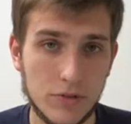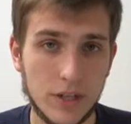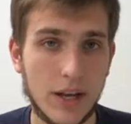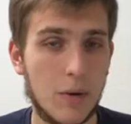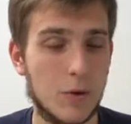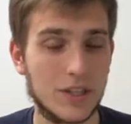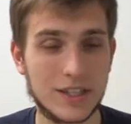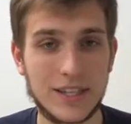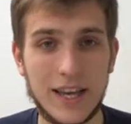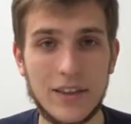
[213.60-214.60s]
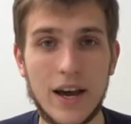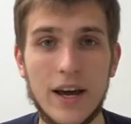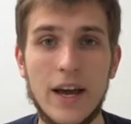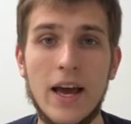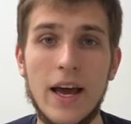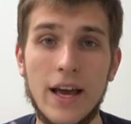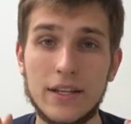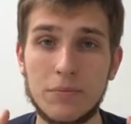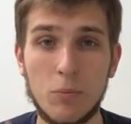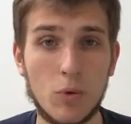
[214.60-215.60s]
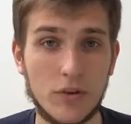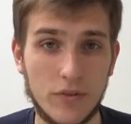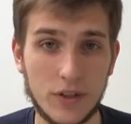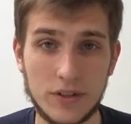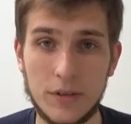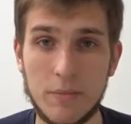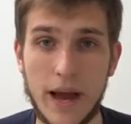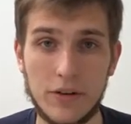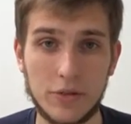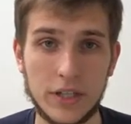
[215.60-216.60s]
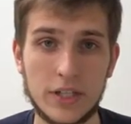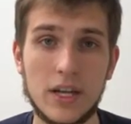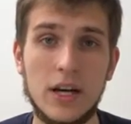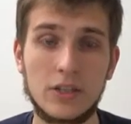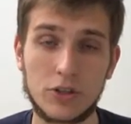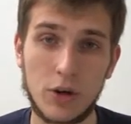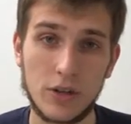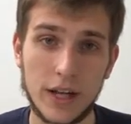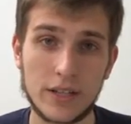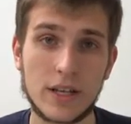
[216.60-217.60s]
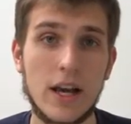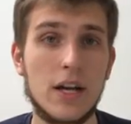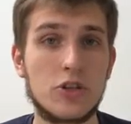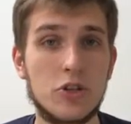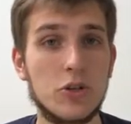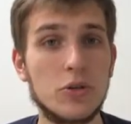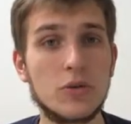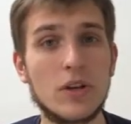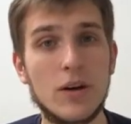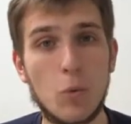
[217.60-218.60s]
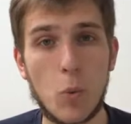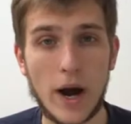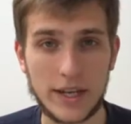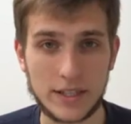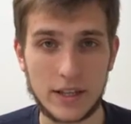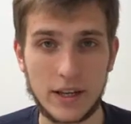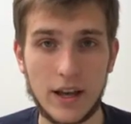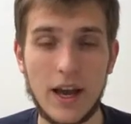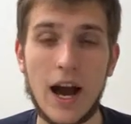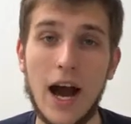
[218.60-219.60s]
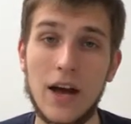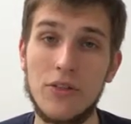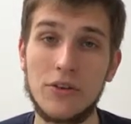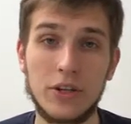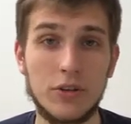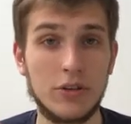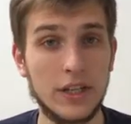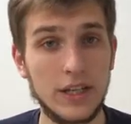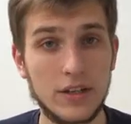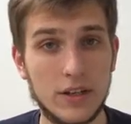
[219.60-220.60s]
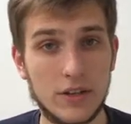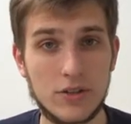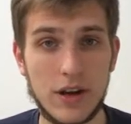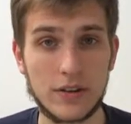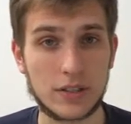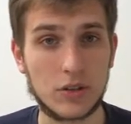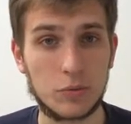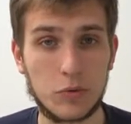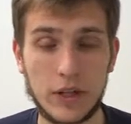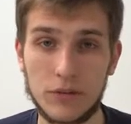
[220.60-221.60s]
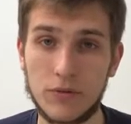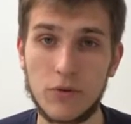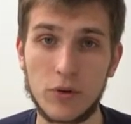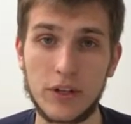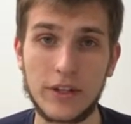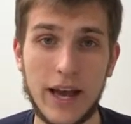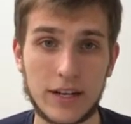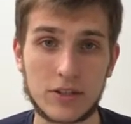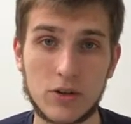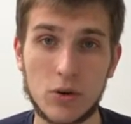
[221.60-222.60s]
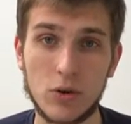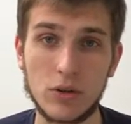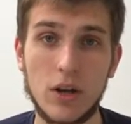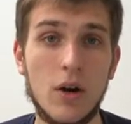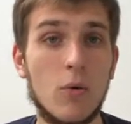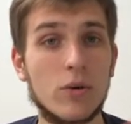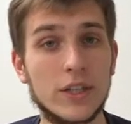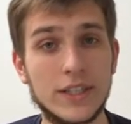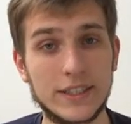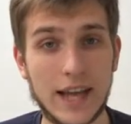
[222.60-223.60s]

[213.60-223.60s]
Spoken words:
rendering, I want to say that, as Morpheus in Matrix told us, choose wisely. Either you need JavaScript rendering for the next crawl or